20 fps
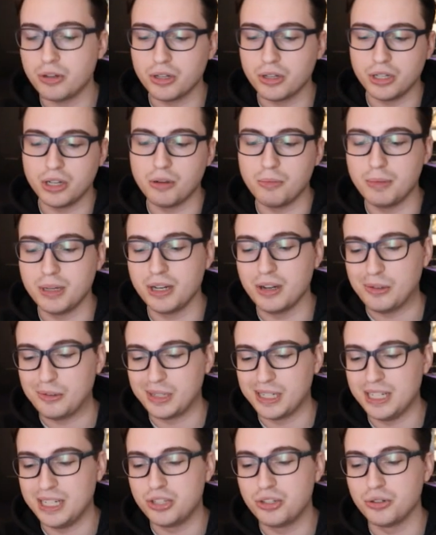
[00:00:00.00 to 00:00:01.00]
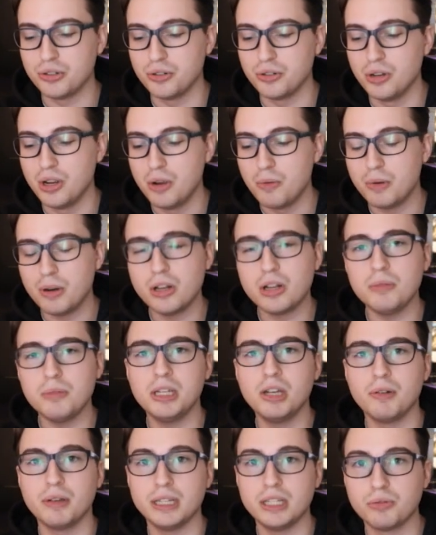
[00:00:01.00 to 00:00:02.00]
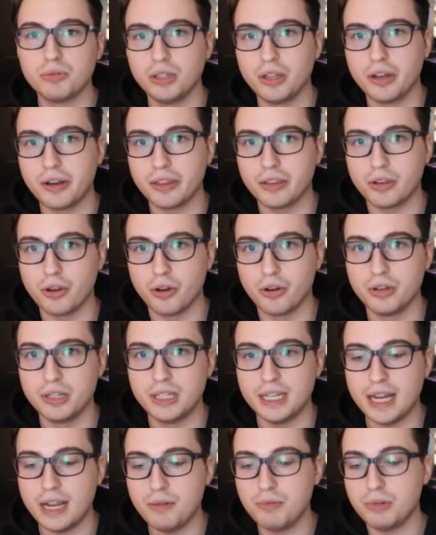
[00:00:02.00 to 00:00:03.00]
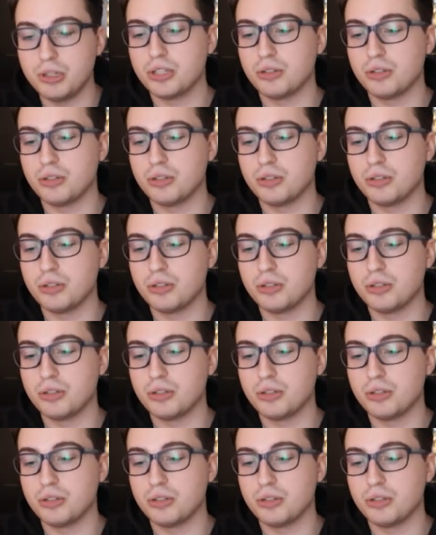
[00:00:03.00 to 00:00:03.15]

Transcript: We're not going to be going into a lot of the code today.